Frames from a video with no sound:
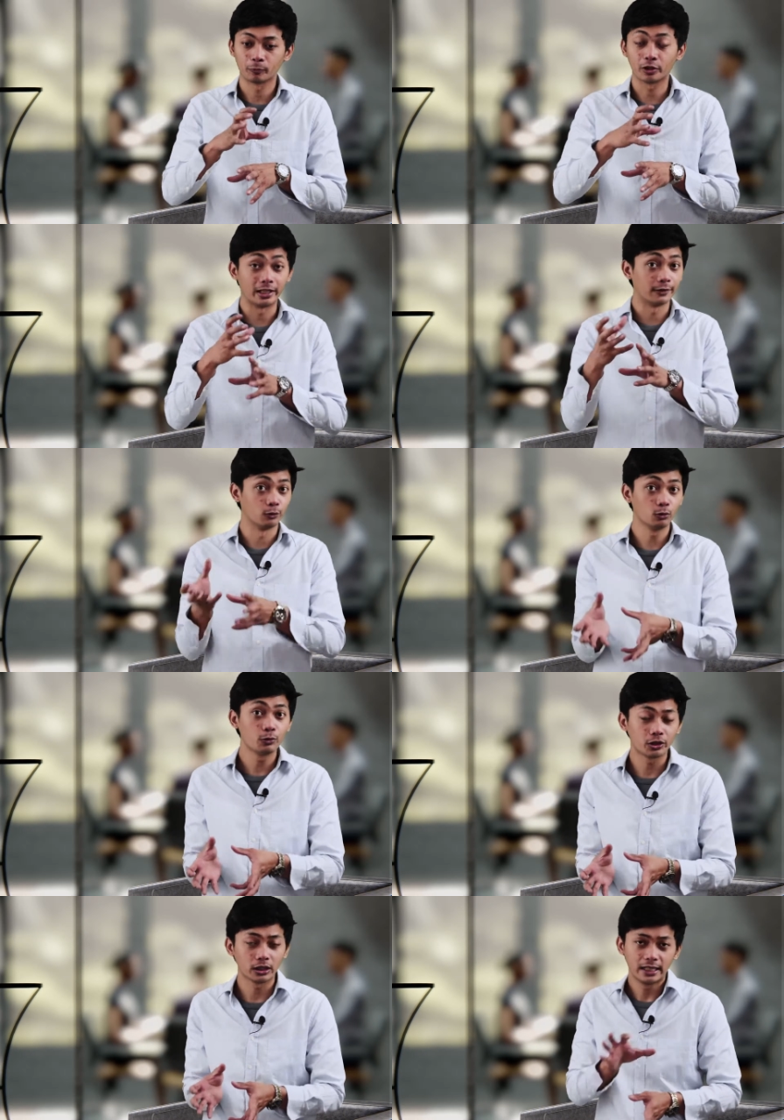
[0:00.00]
creative
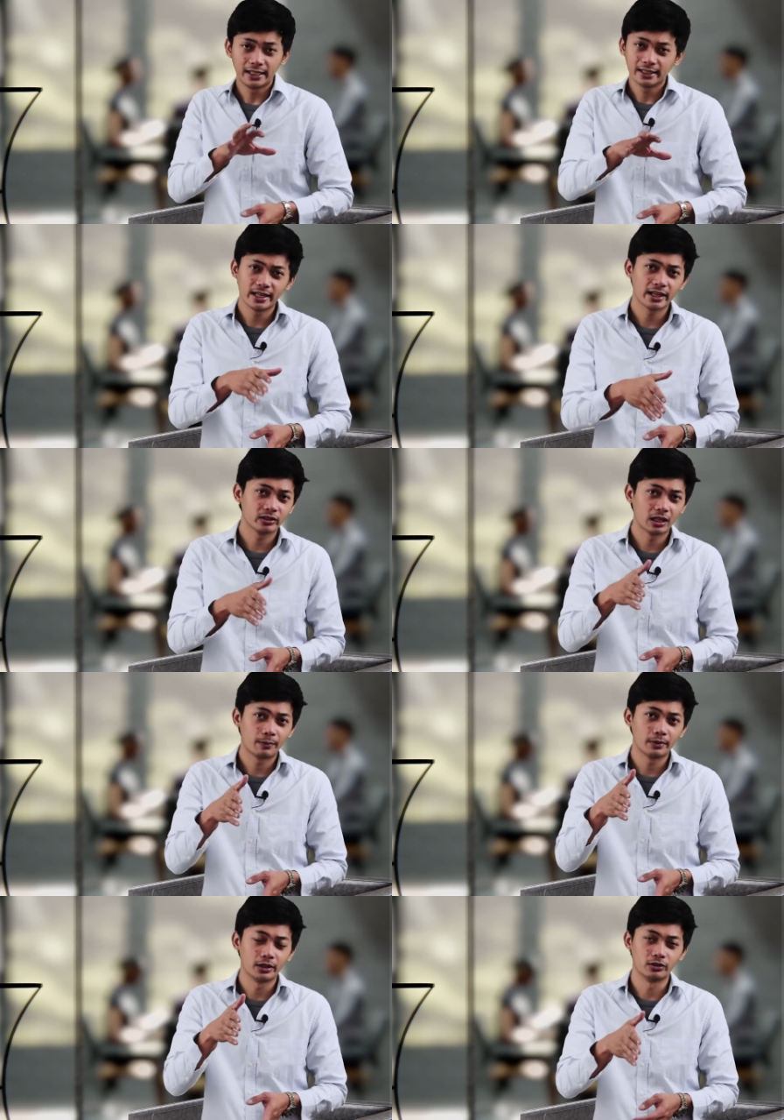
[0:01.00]
solution, the next
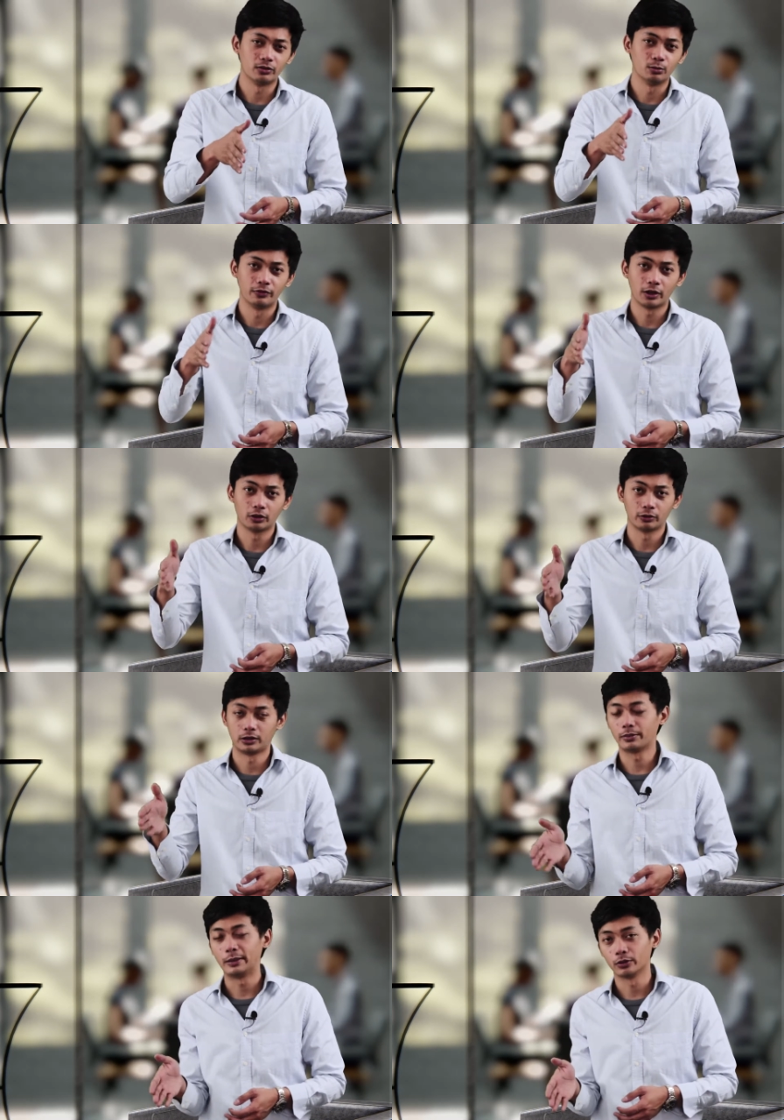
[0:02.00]
step is moving on to
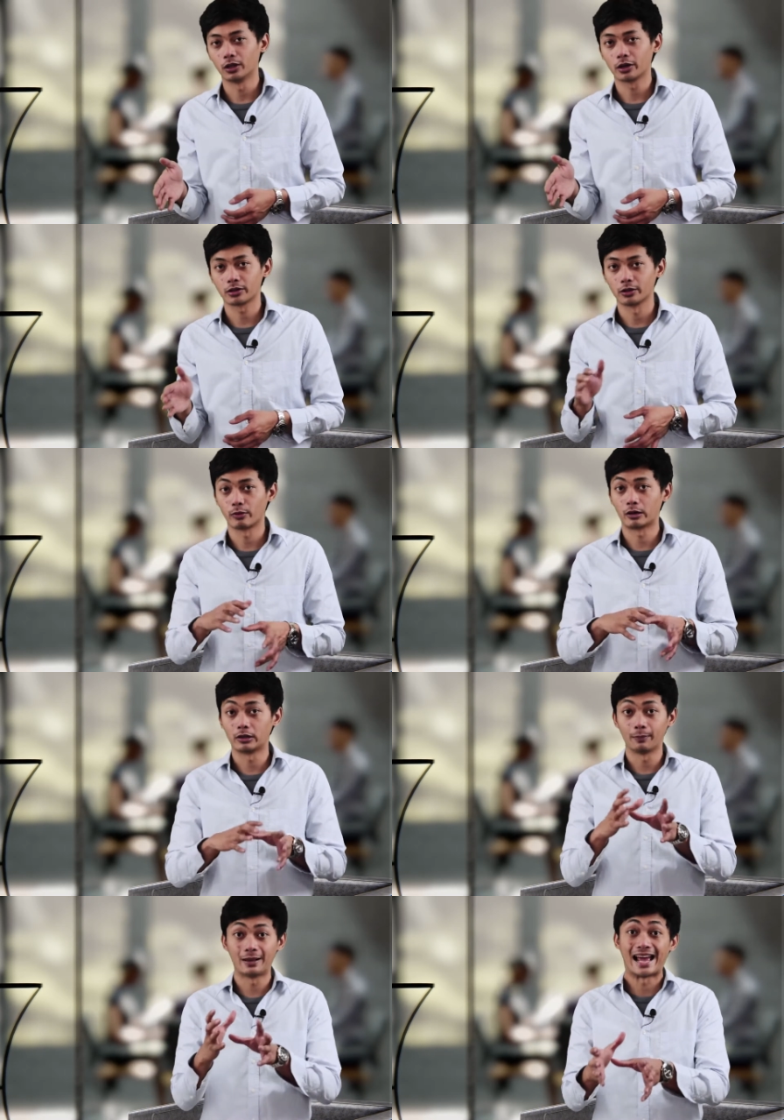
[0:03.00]
the pre-production, where
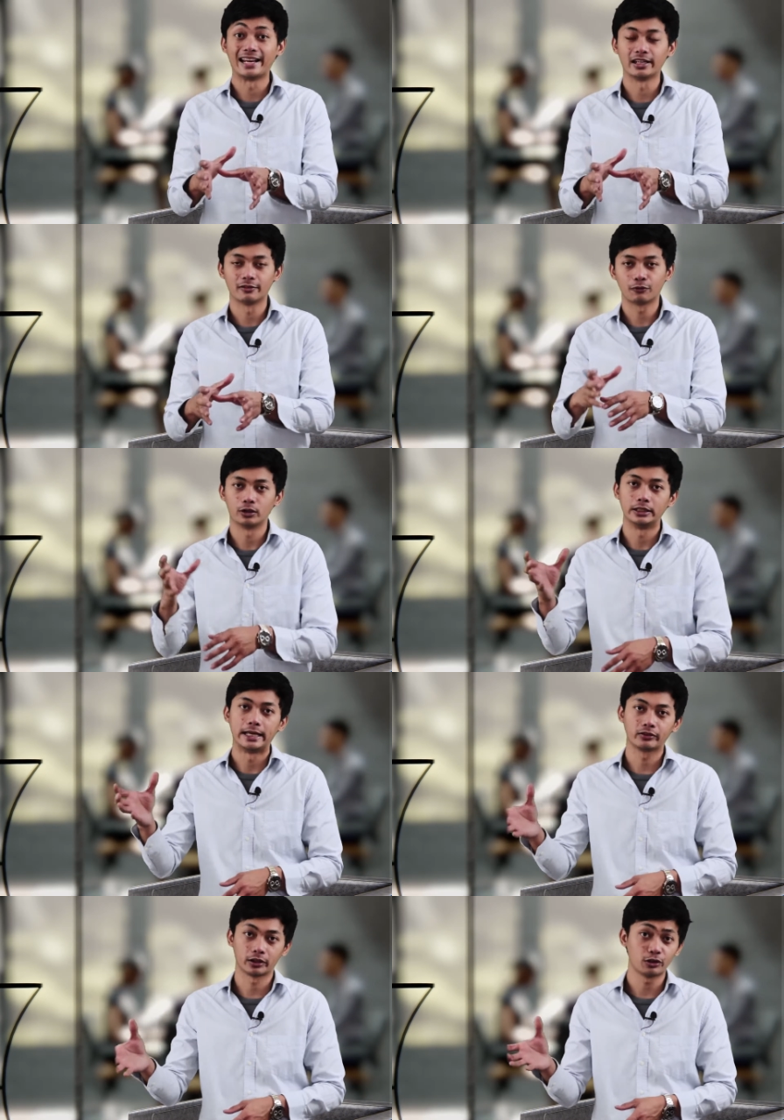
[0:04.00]
we plan for the
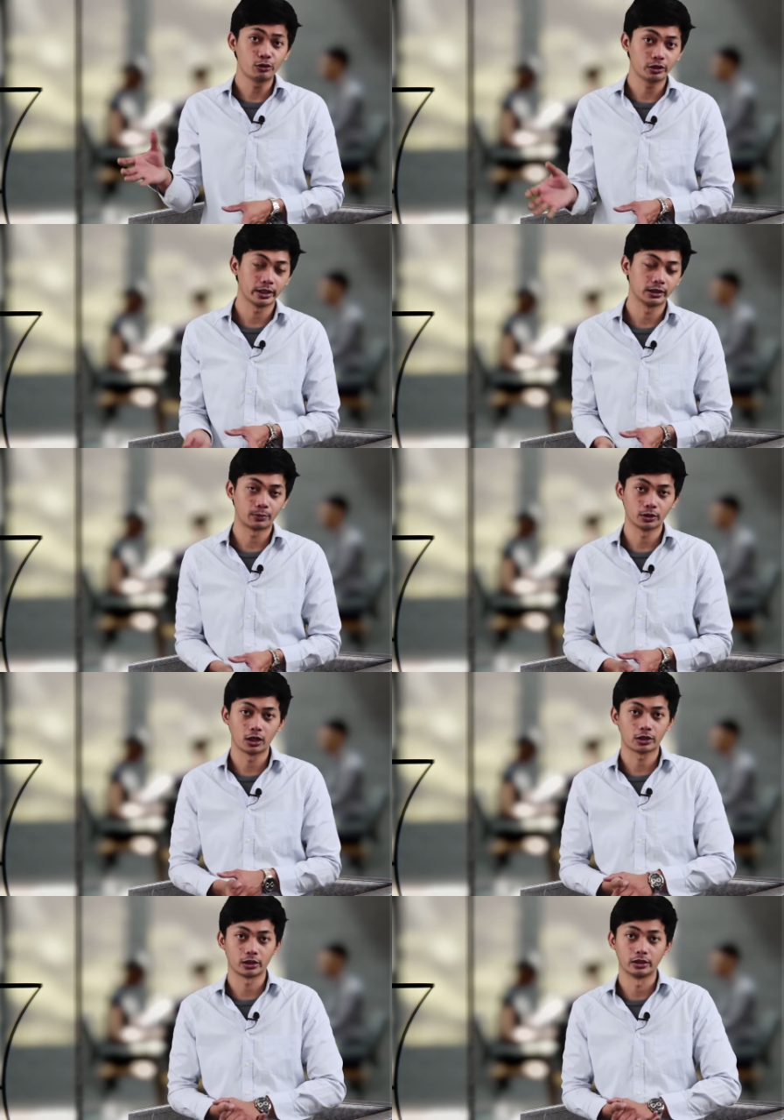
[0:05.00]
execution and the
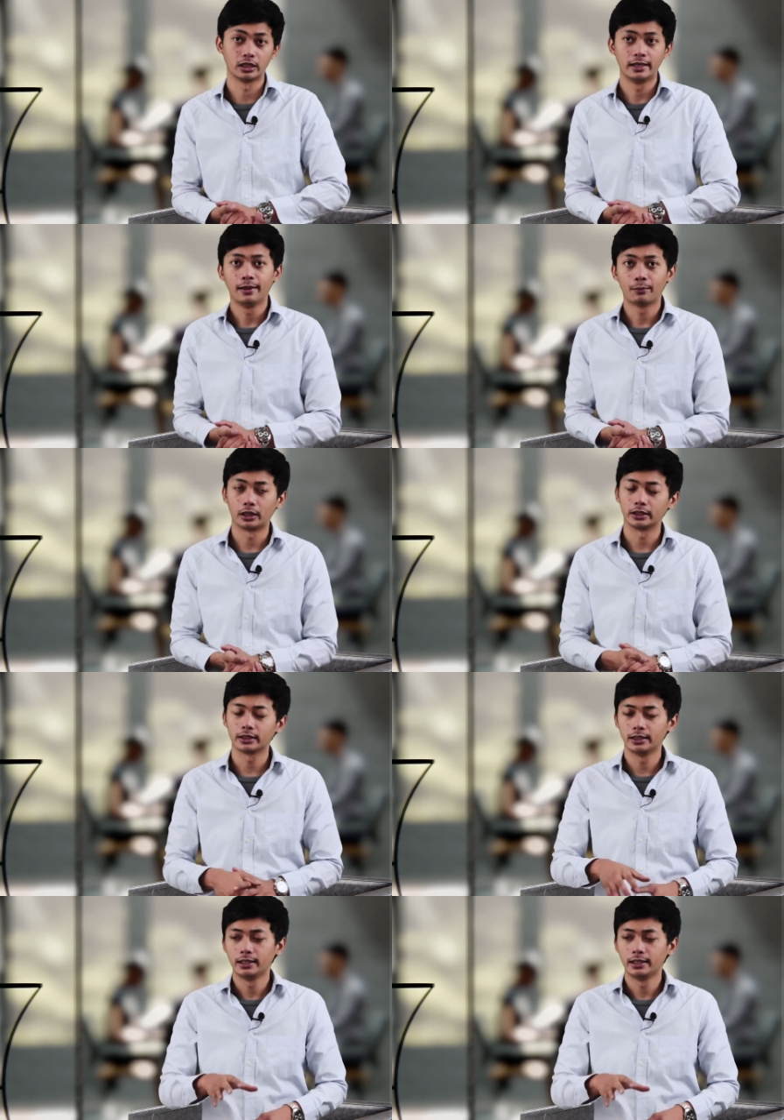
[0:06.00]
production part.